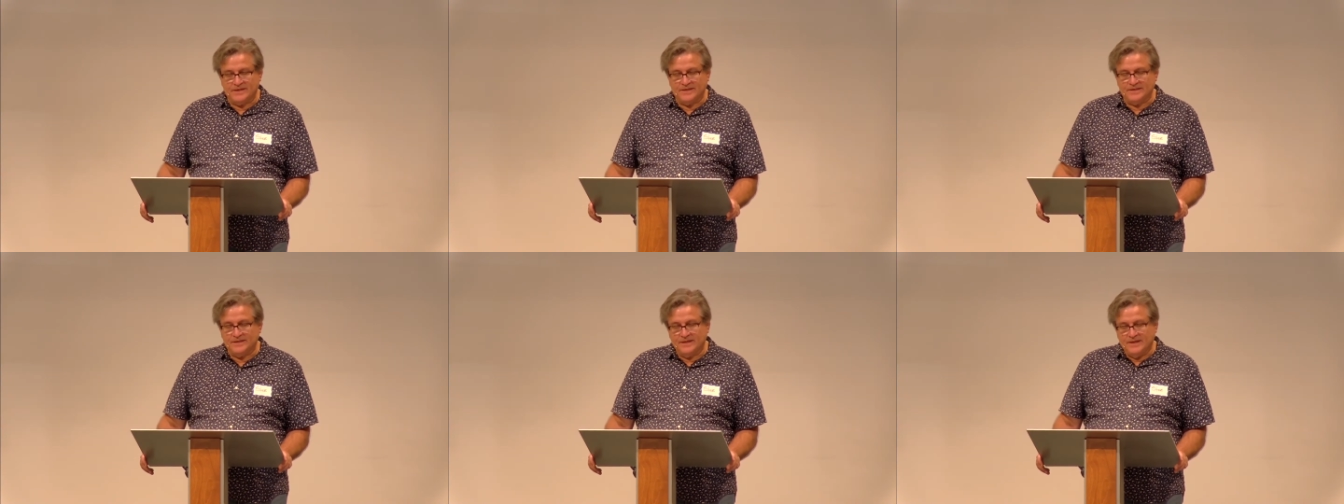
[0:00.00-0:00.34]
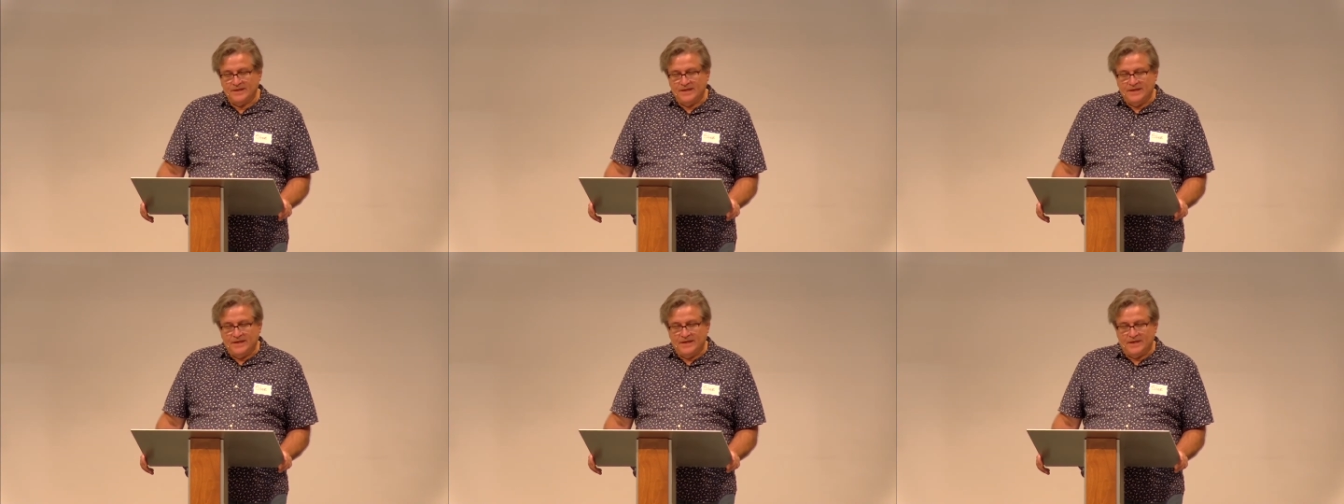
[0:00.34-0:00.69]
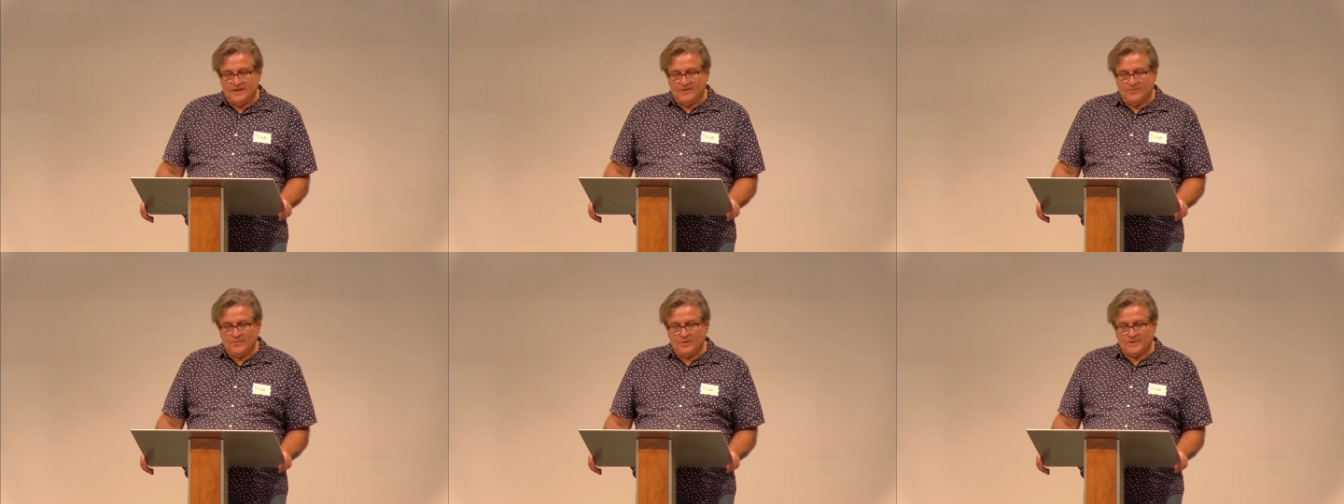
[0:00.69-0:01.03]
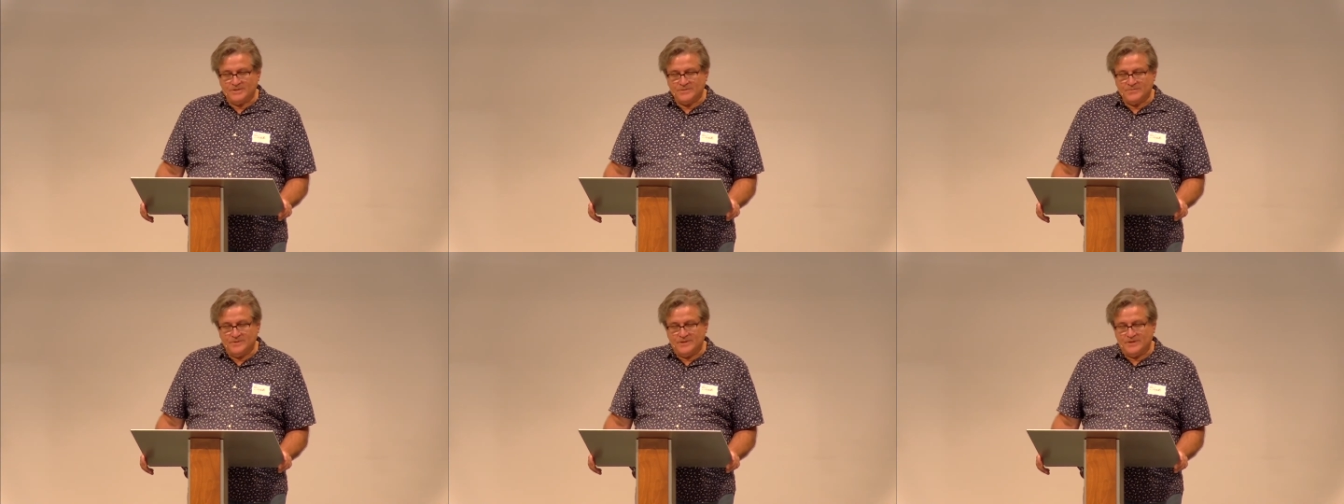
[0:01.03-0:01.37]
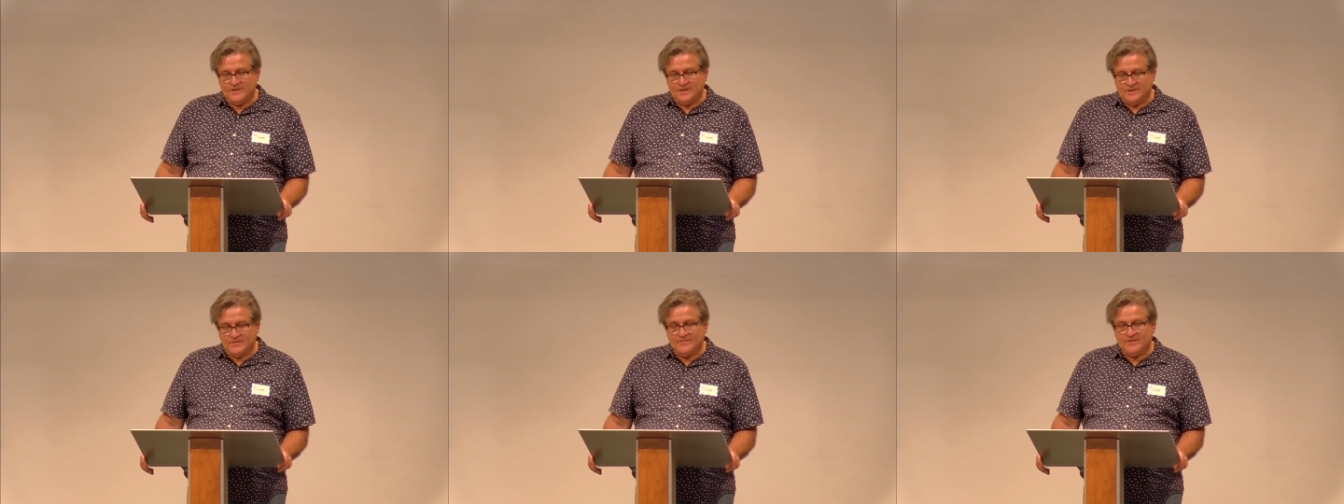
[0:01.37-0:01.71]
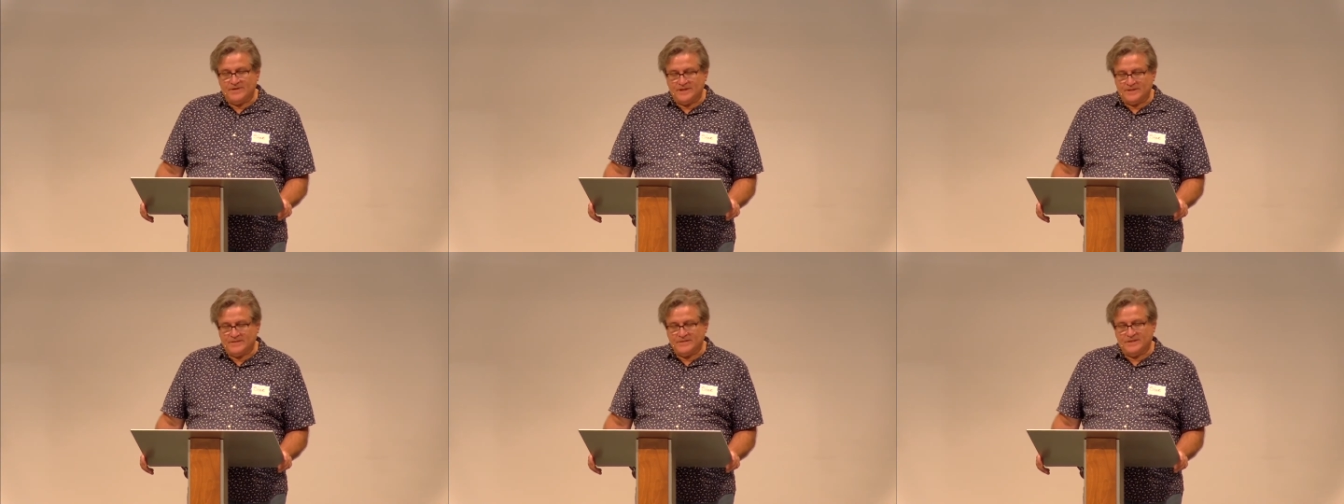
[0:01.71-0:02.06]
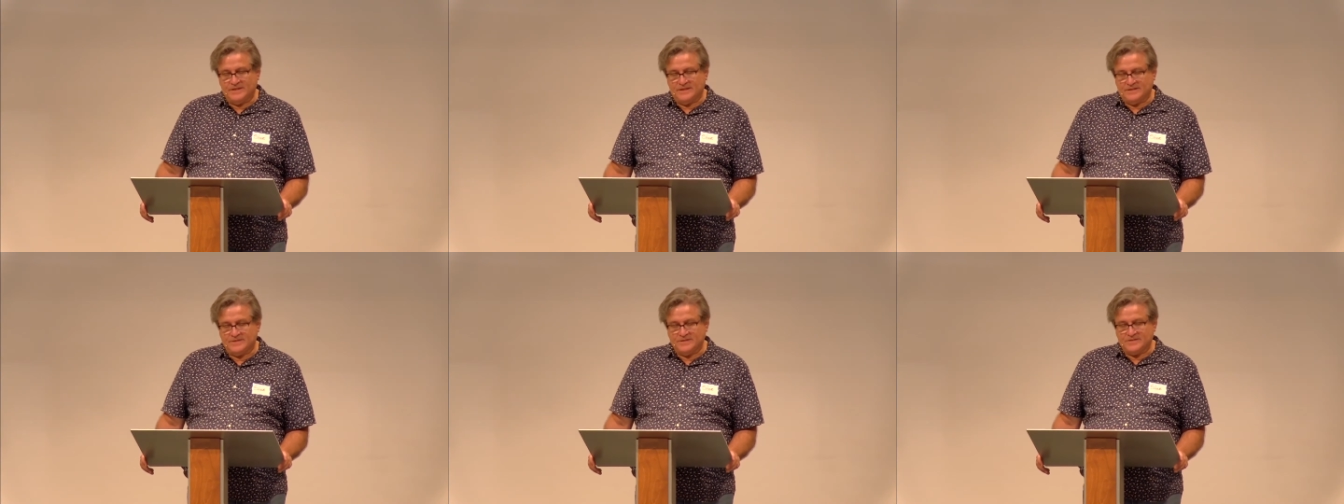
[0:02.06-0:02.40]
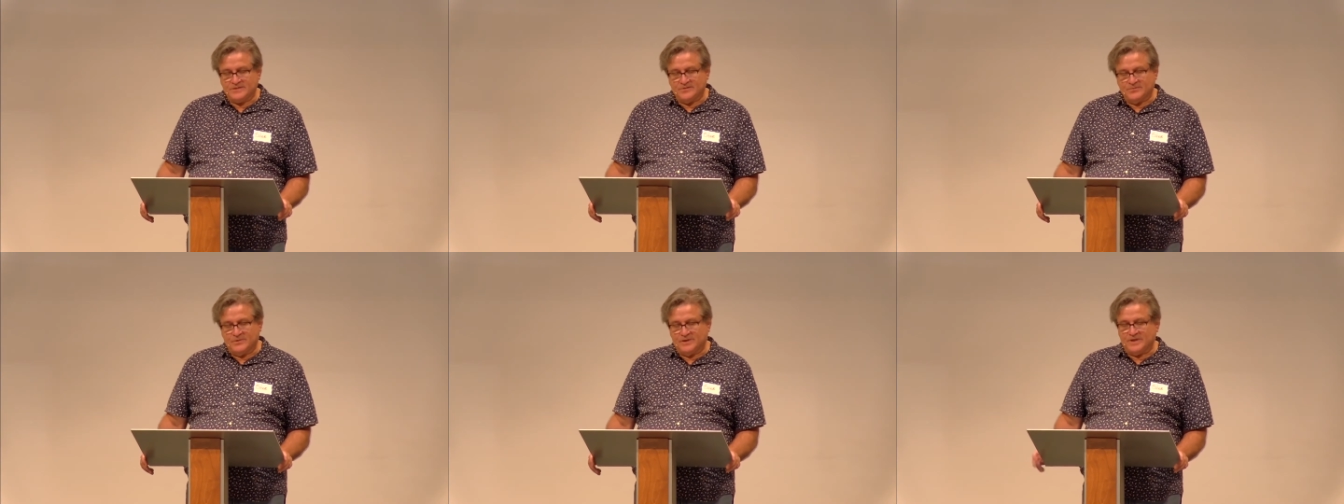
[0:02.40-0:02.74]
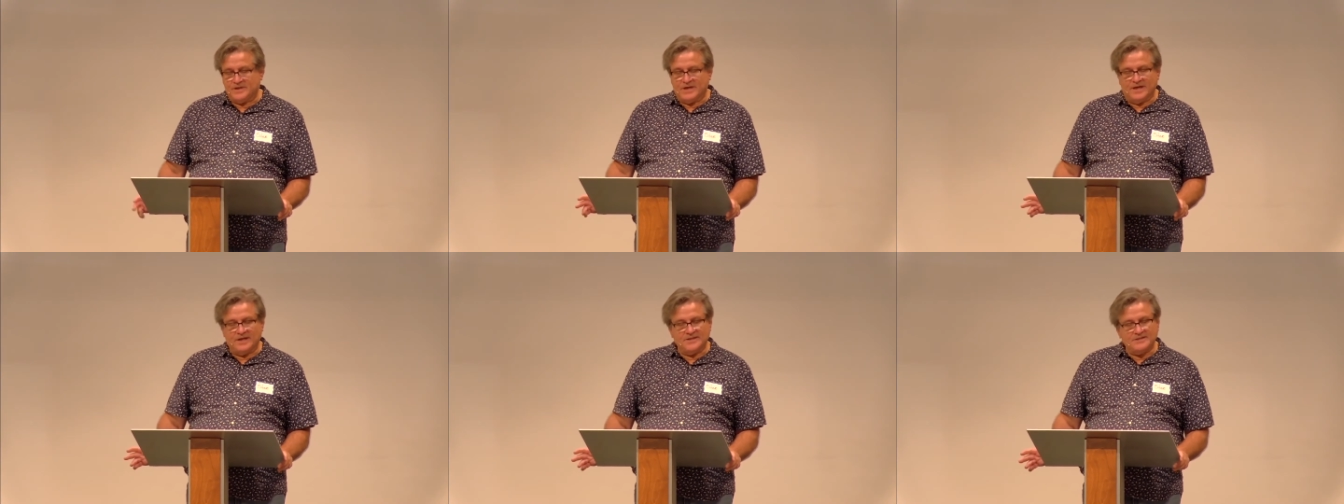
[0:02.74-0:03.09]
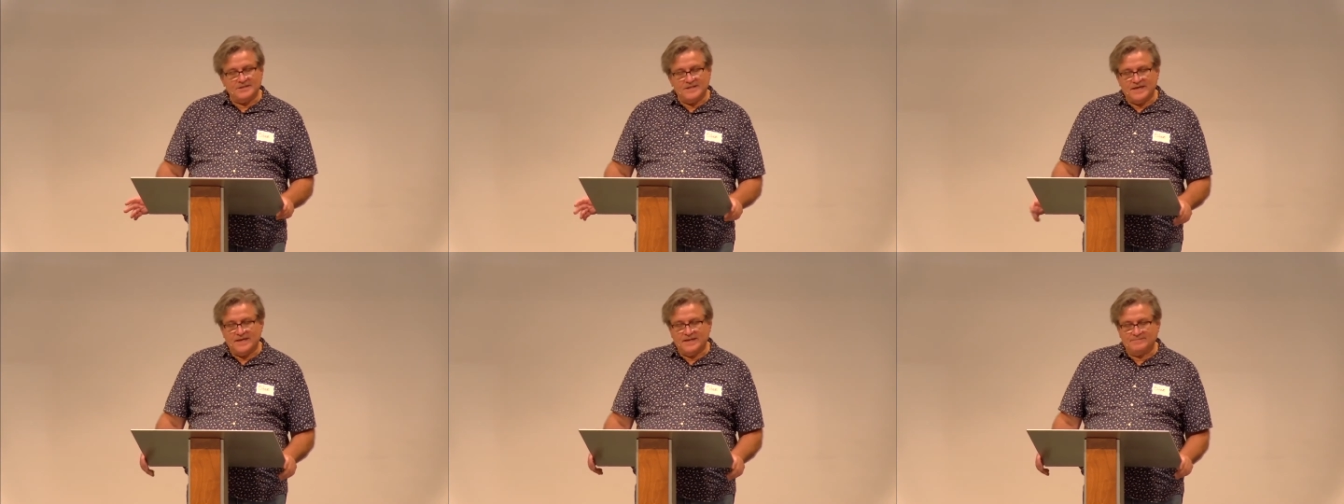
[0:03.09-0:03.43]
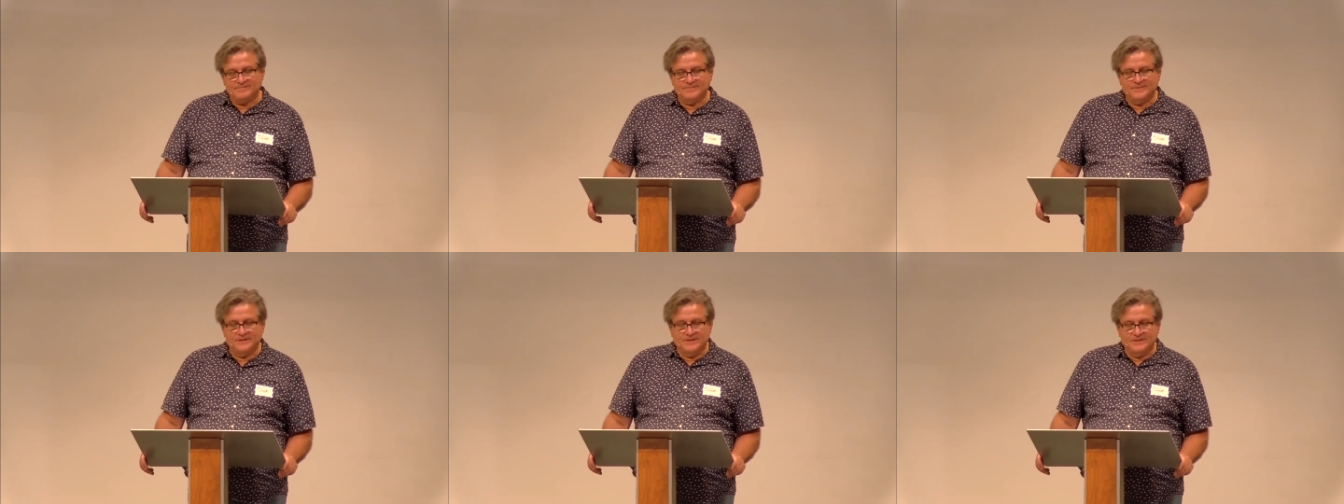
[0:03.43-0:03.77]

And uh, what a sweet gift that is to us. And so we acknowledge that.